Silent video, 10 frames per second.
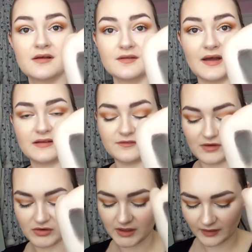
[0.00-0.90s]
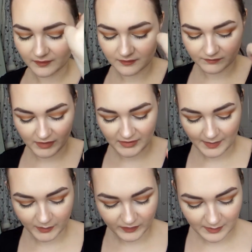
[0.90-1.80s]
That's very nice. Very
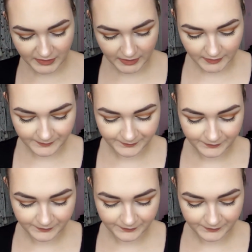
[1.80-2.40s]
happy with that black.